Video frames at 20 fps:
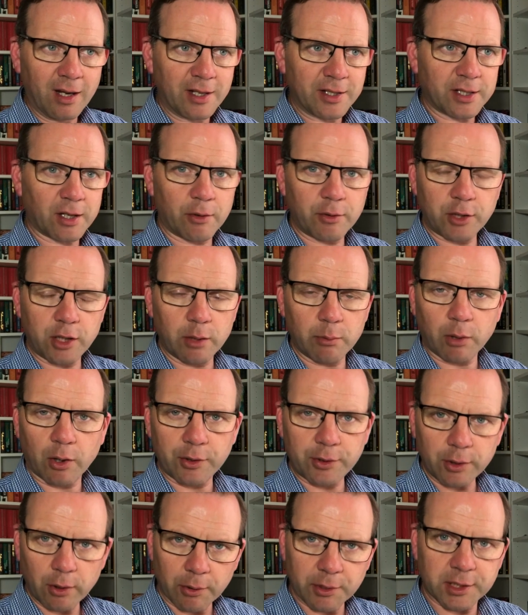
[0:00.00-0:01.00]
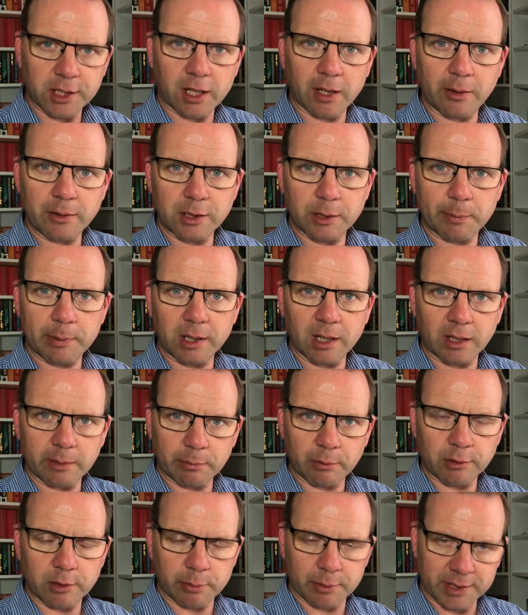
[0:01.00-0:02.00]
So you are not going to be
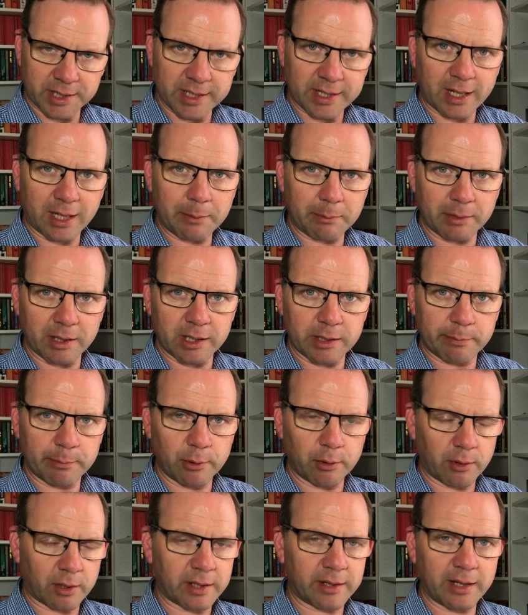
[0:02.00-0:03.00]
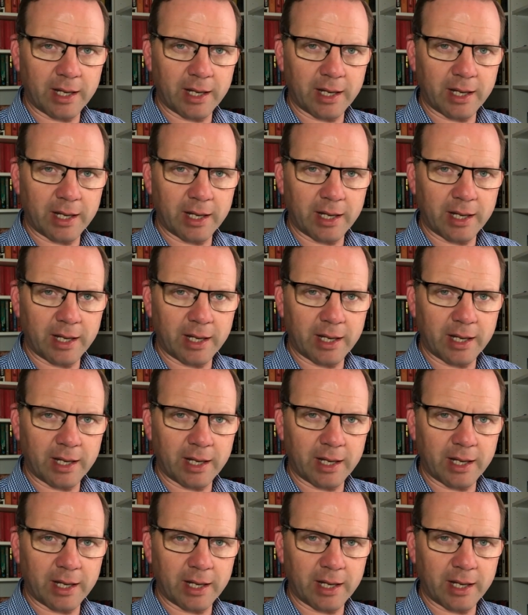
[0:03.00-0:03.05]
able to escape this book.